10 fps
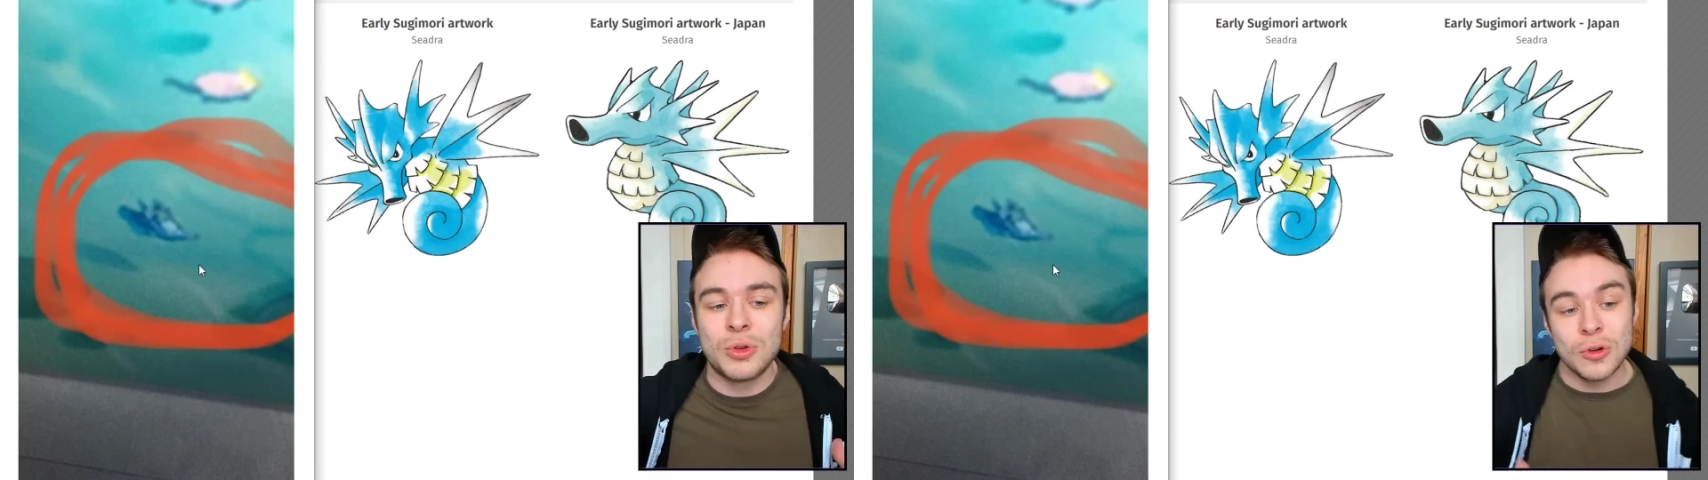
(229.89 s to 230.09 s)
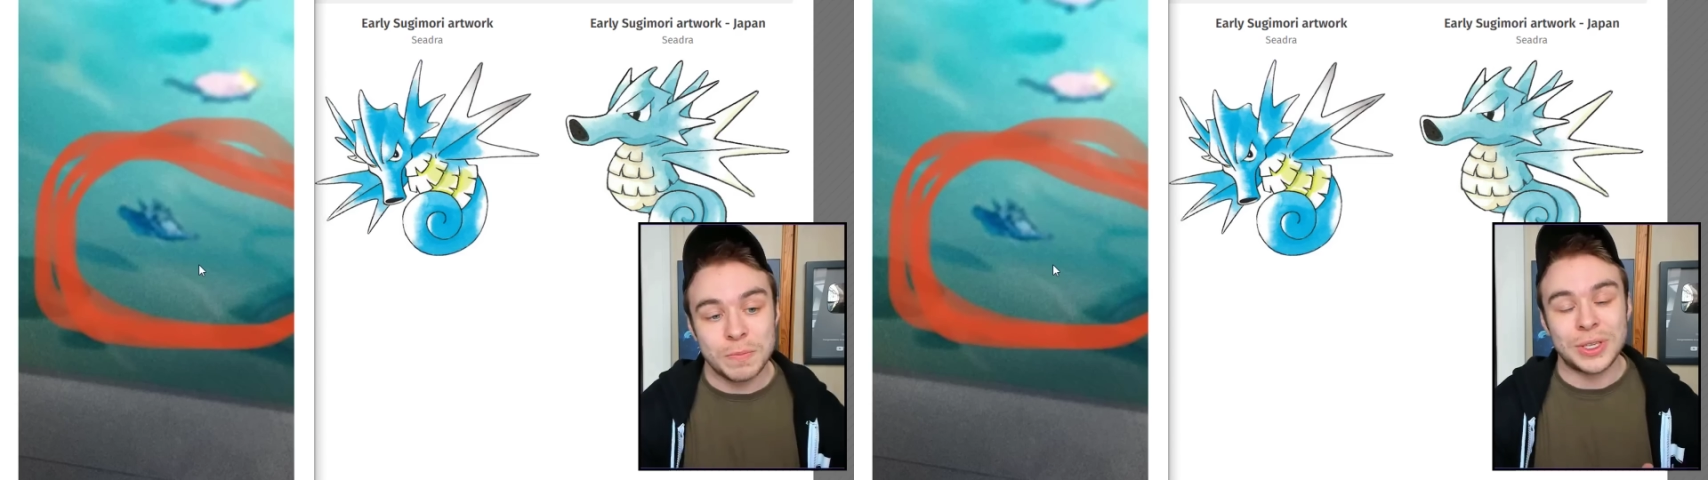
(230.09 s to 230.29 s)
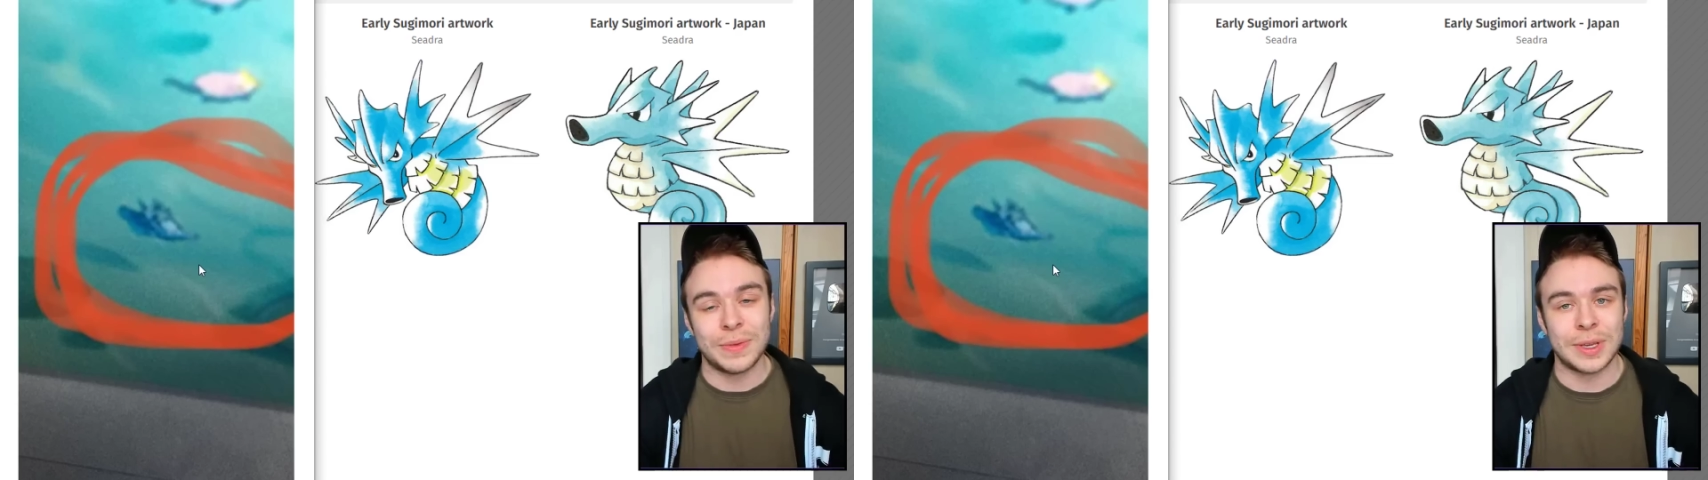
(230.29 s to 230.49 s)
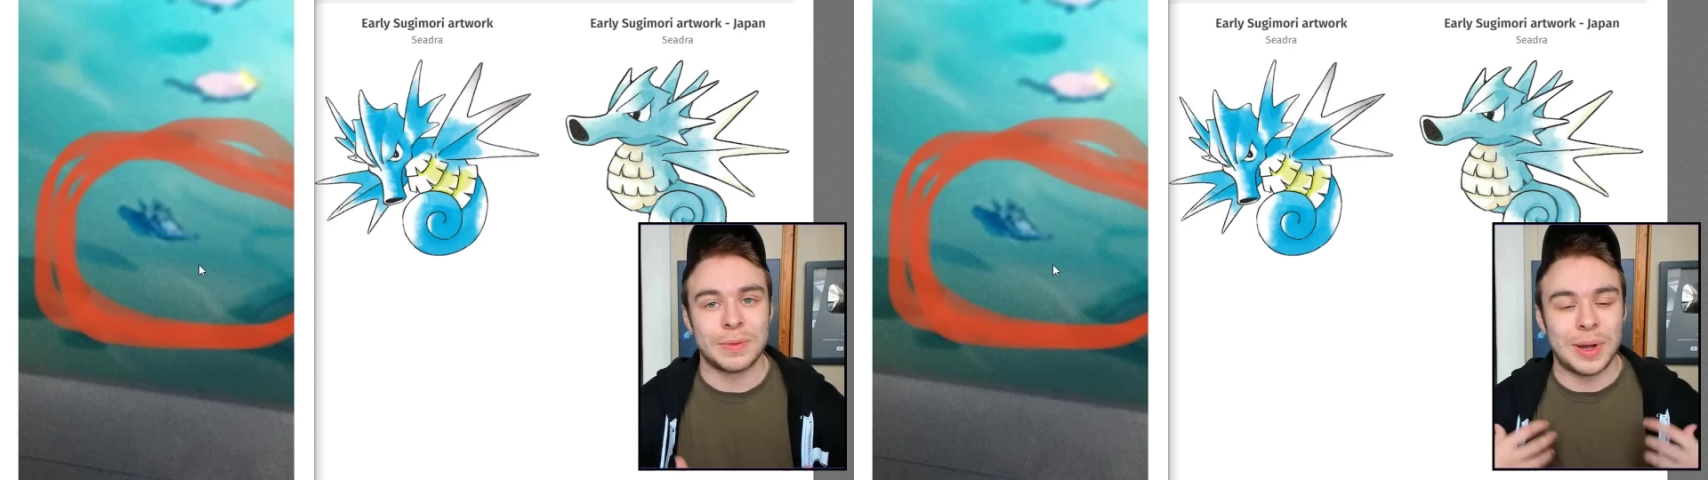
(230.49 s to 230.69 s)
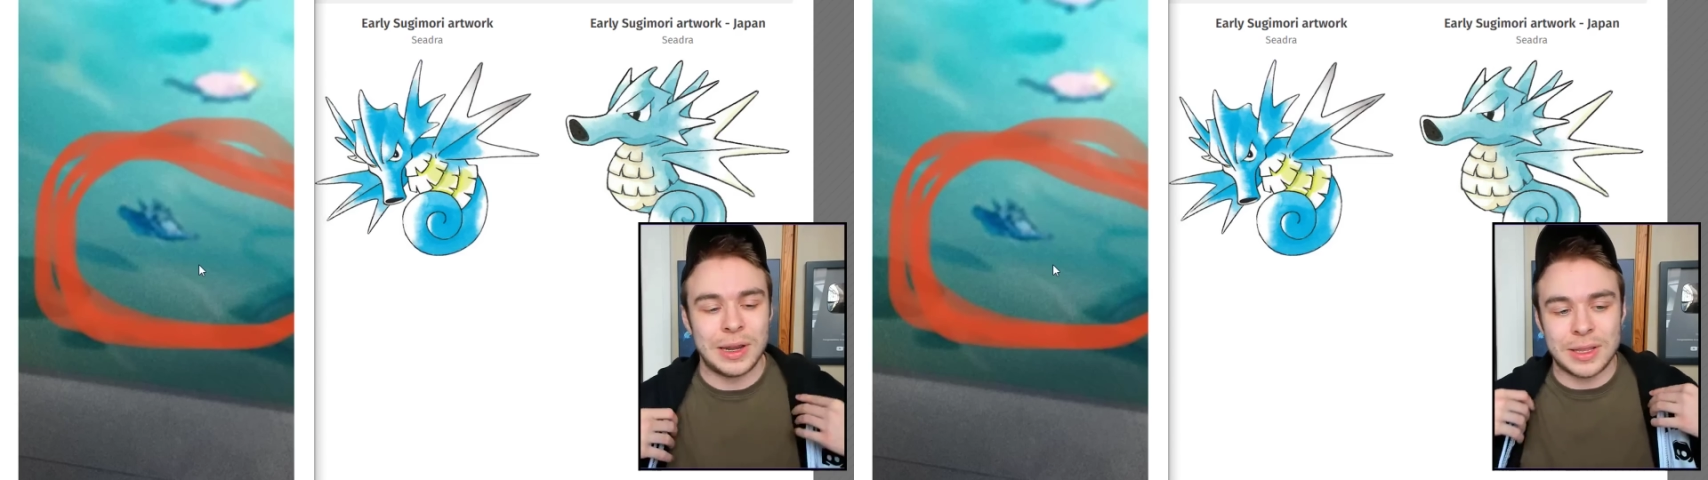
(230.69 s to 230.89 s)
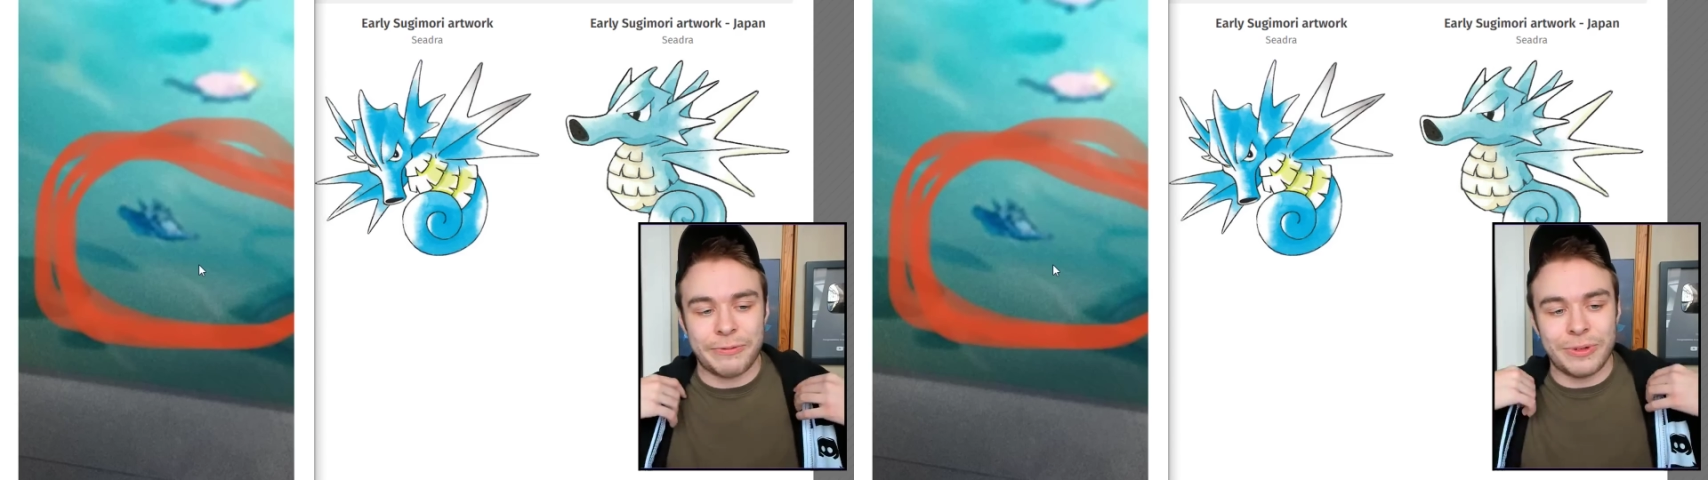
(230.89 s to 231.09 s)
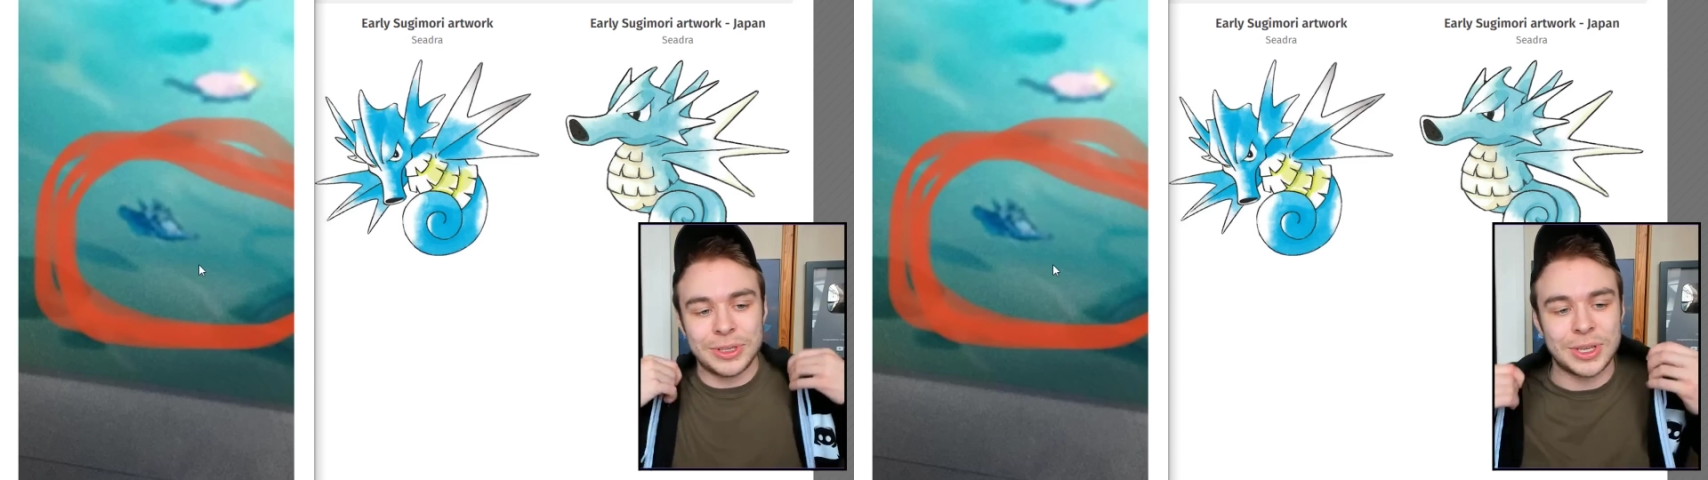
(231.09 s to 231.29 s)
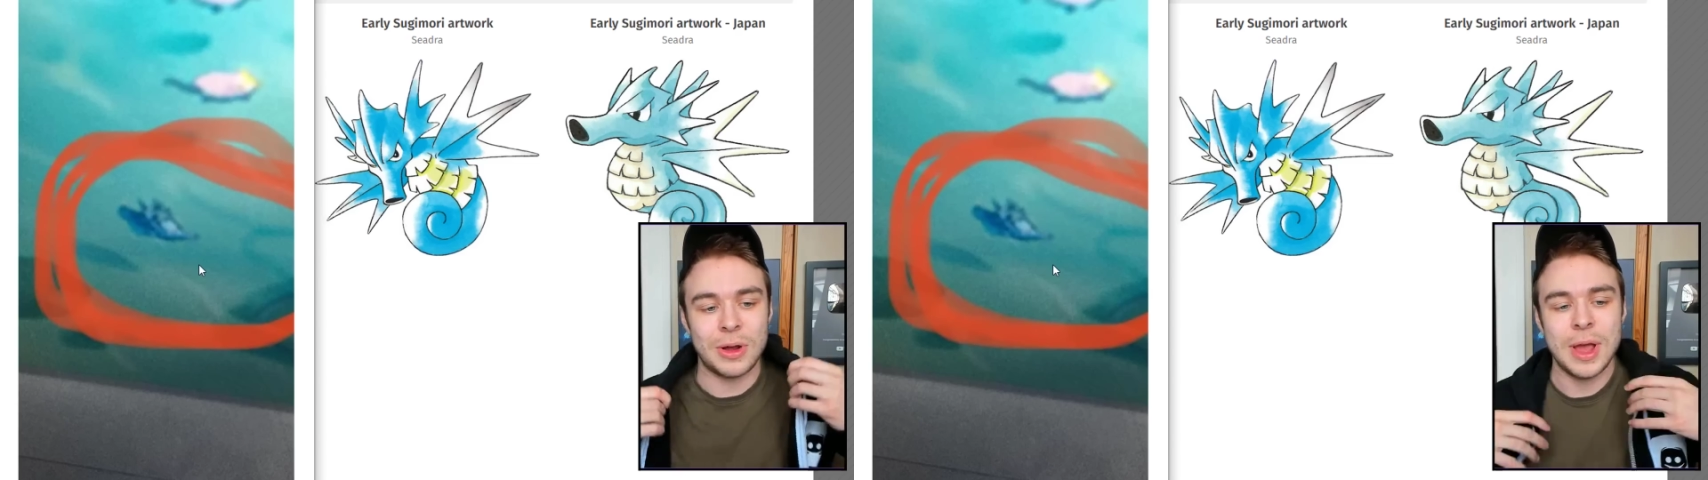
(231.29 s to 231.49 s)
could be something completely
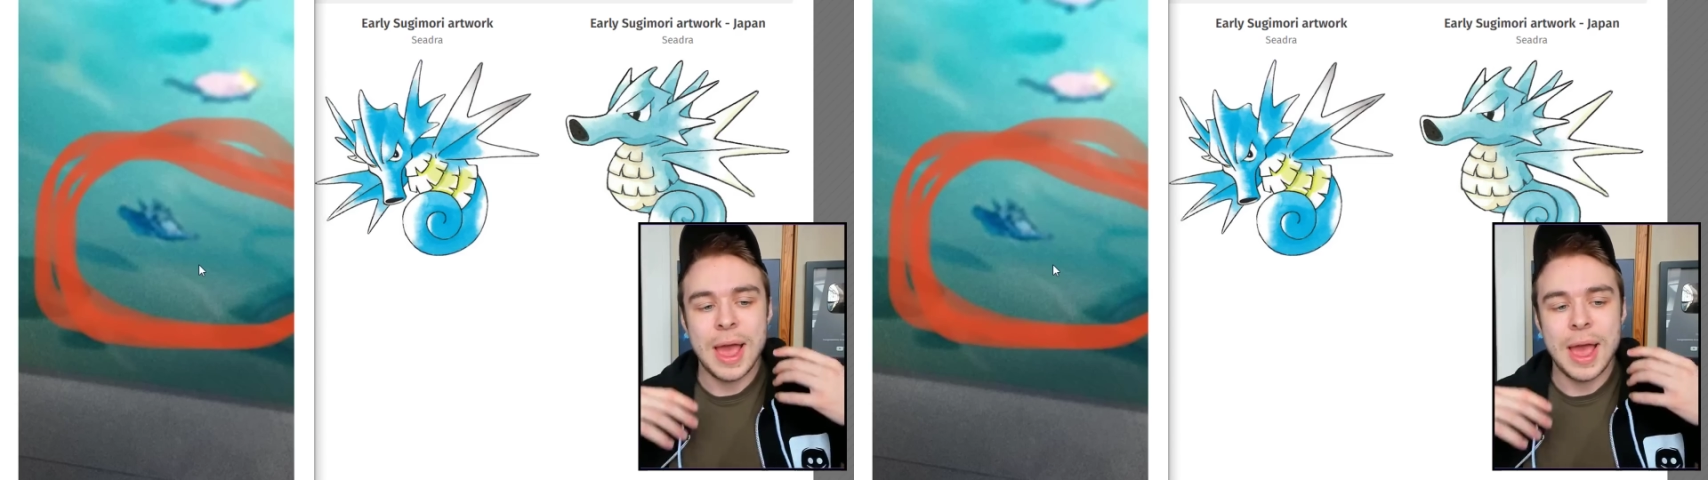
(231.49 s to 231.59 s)
different. So